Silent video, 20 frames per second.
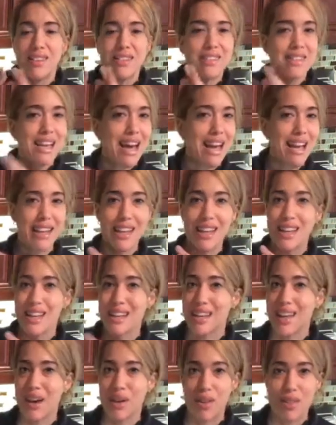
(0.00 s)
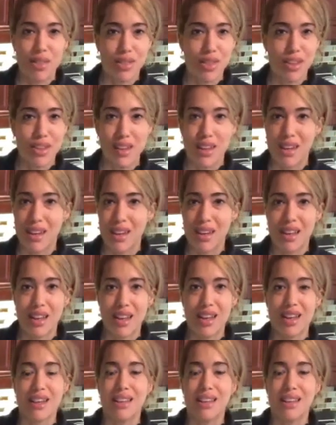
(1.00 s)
dieting and healthy eating